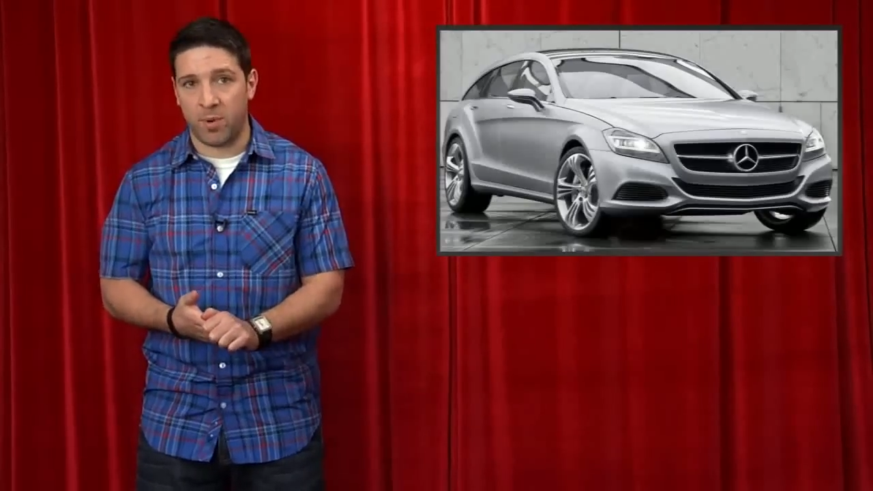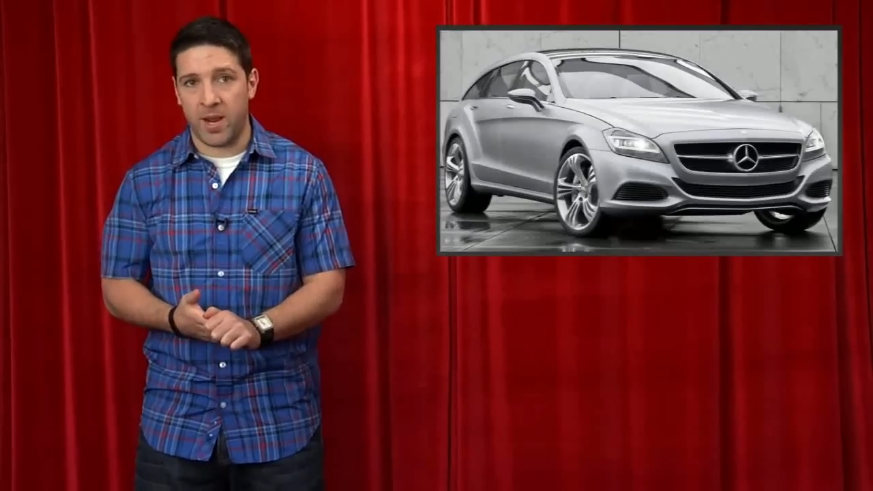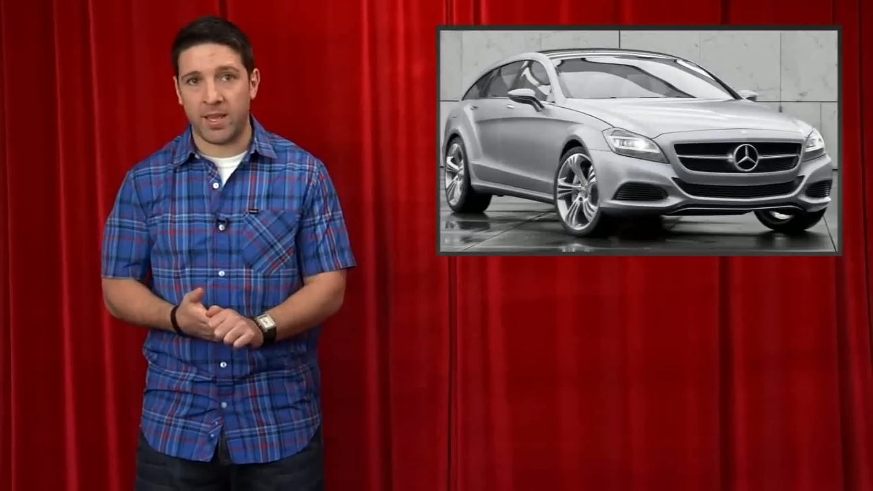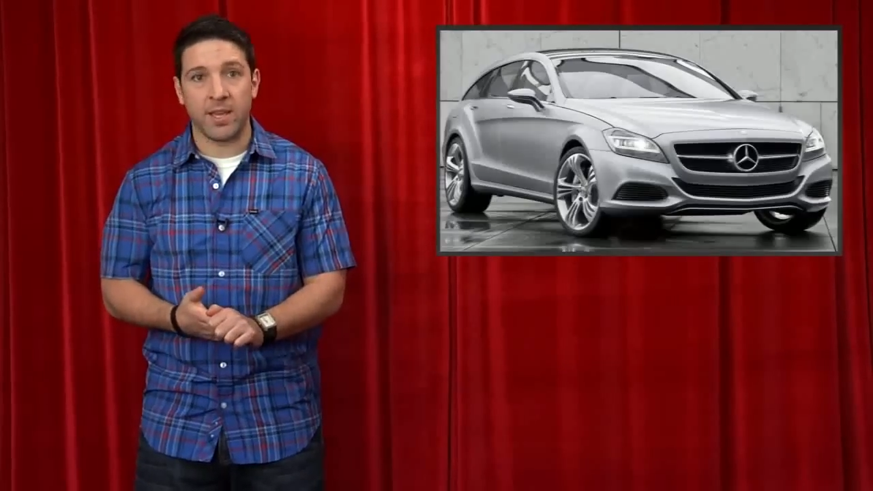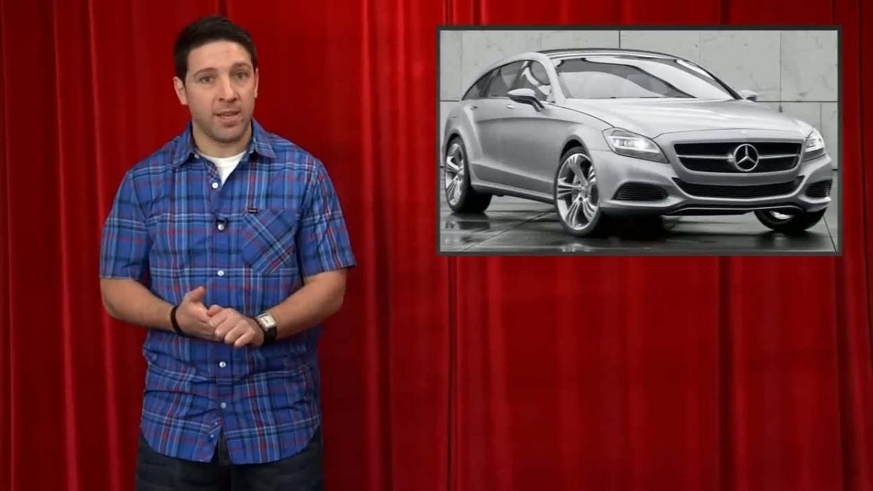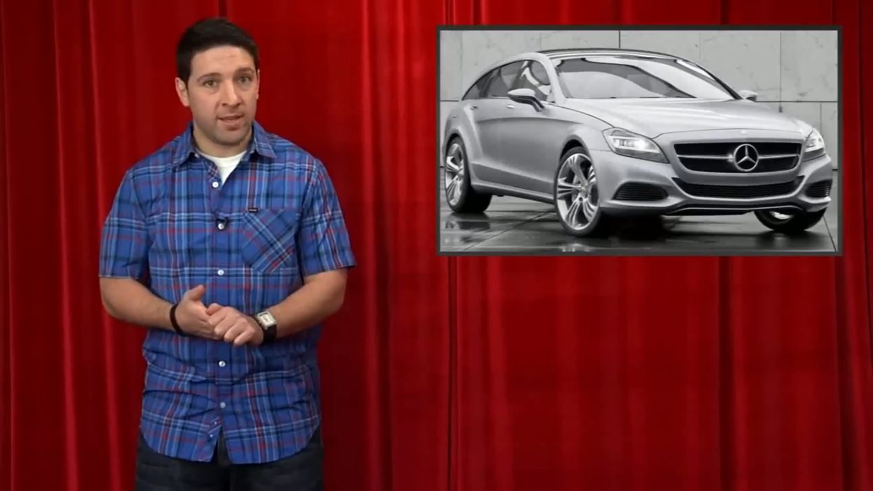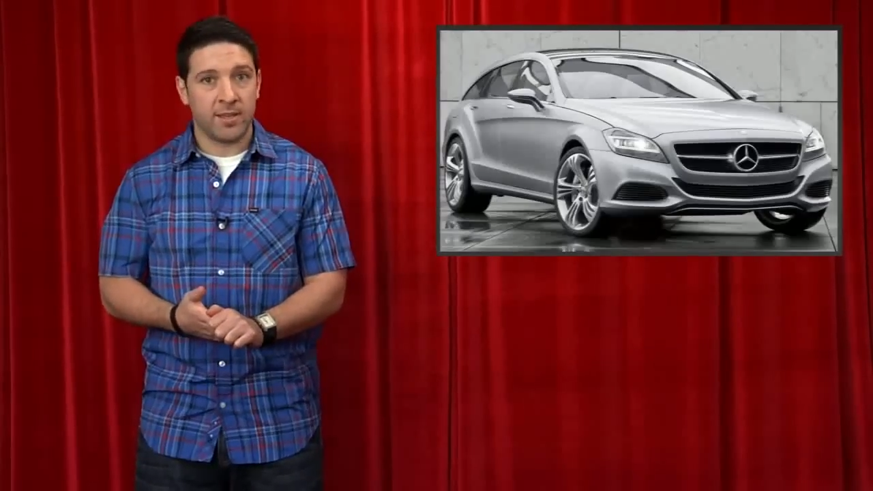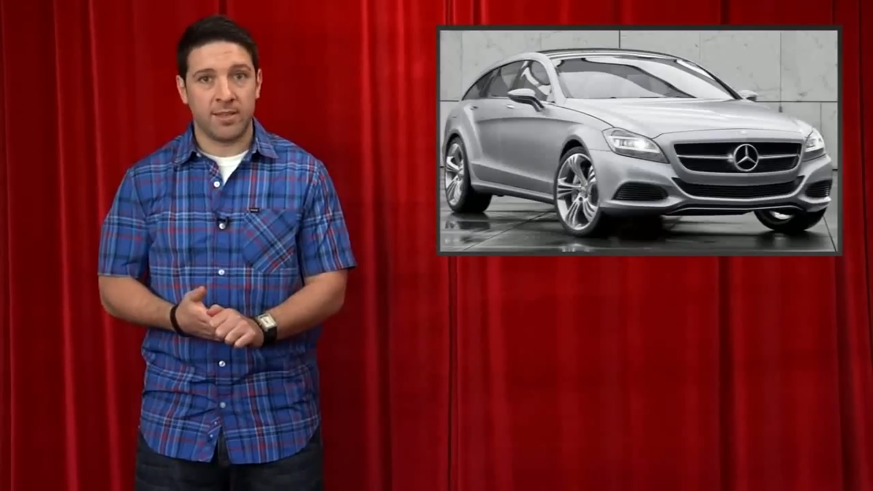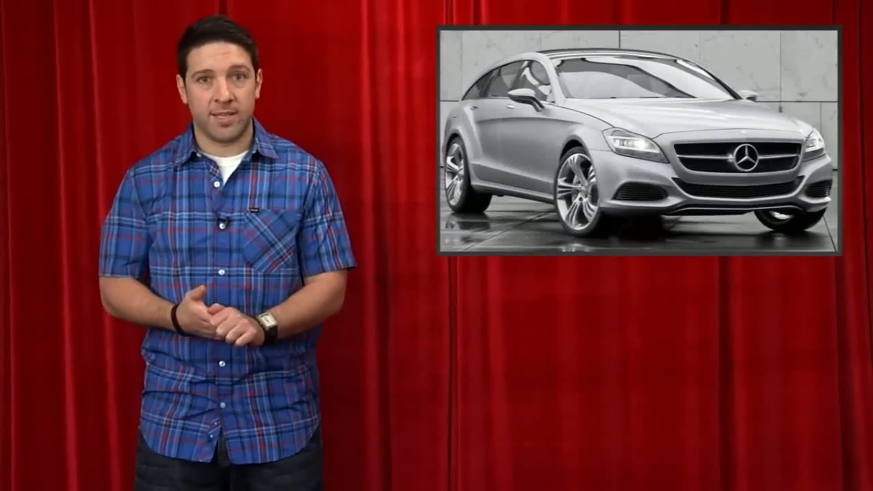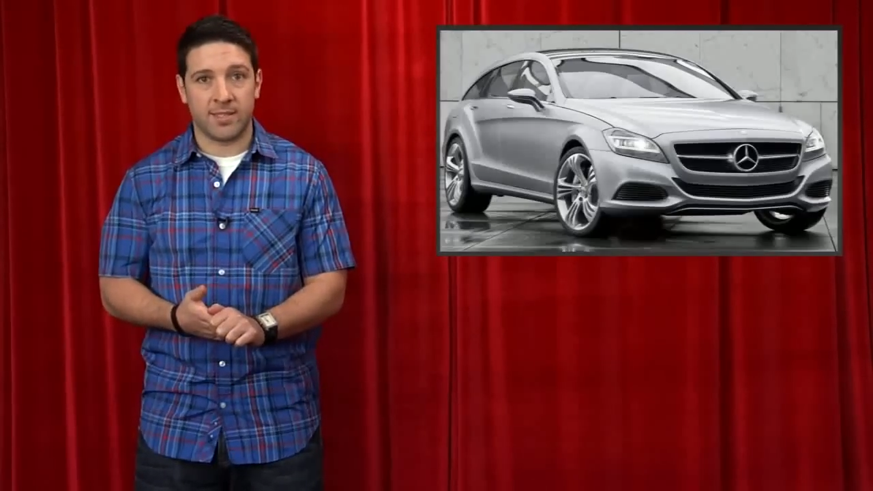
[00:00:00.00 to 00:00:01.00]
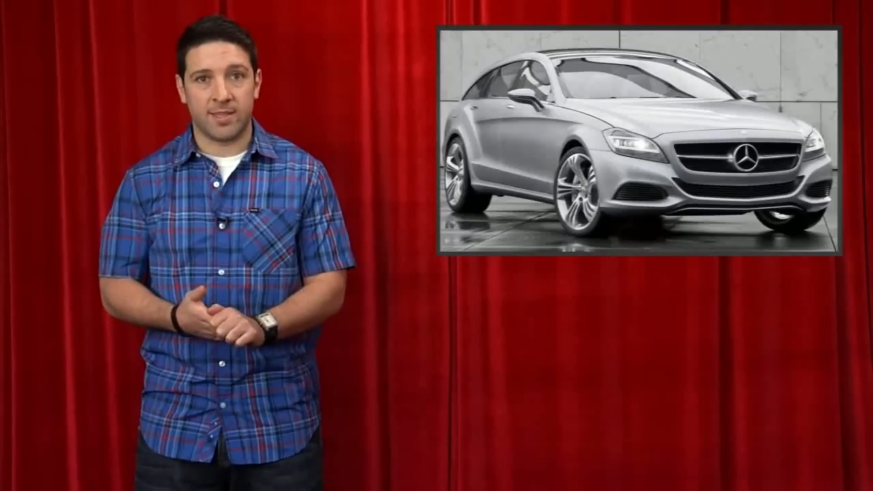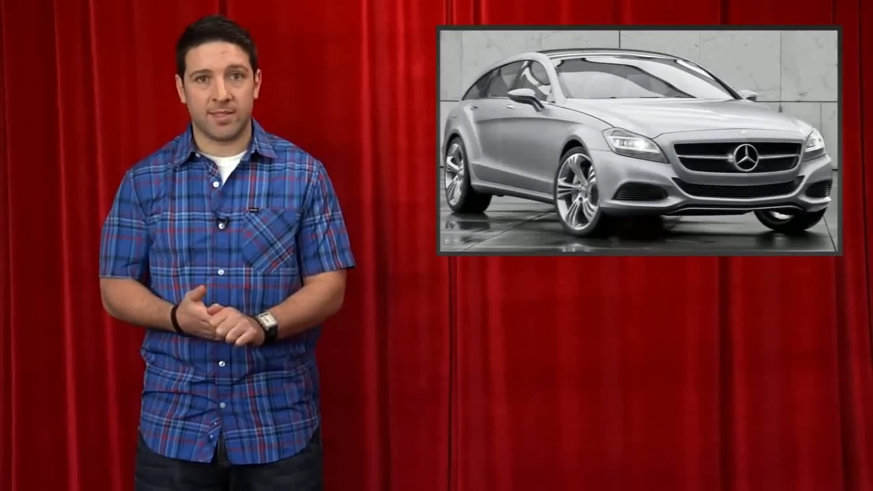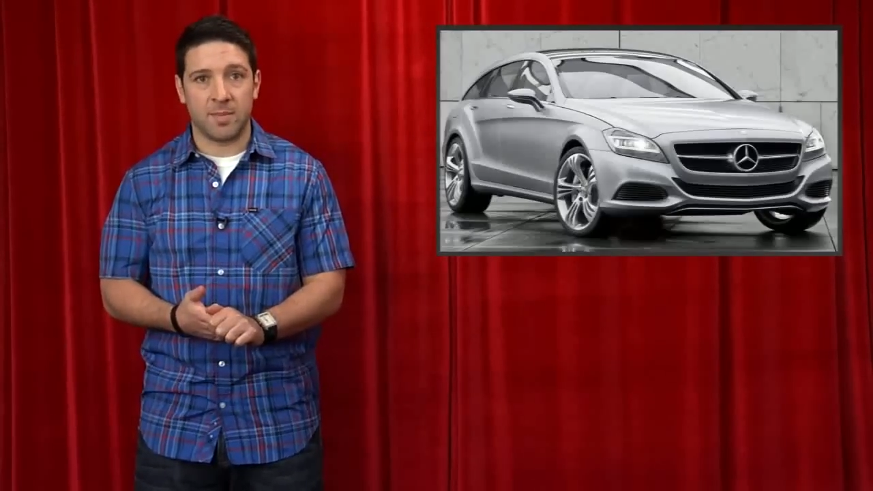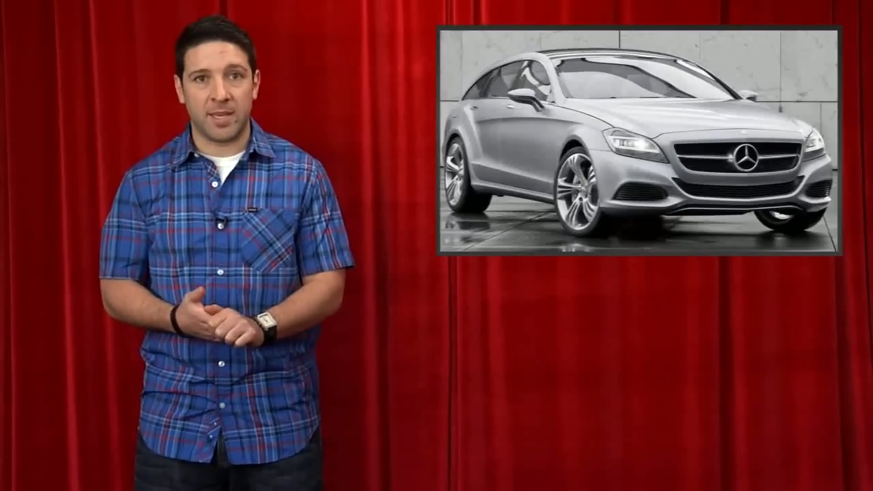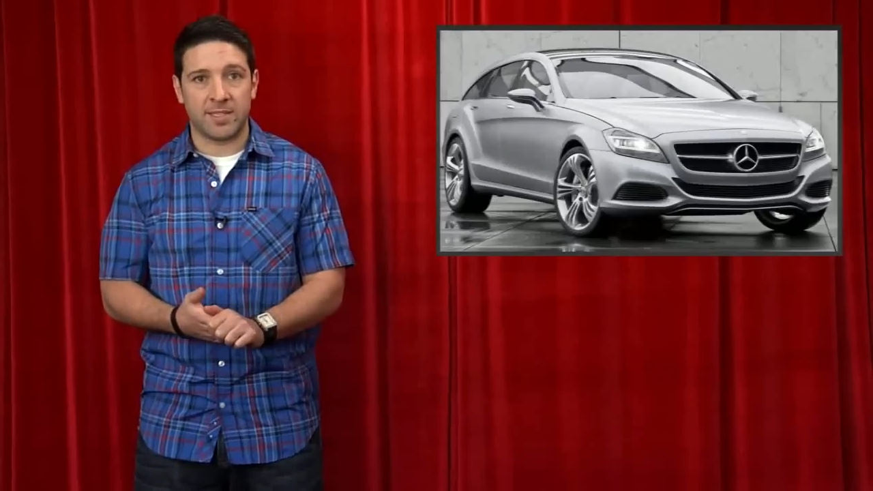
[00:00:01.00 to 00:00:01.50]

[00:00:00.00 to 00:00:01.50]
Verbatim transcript: brake. Yes, that doesn't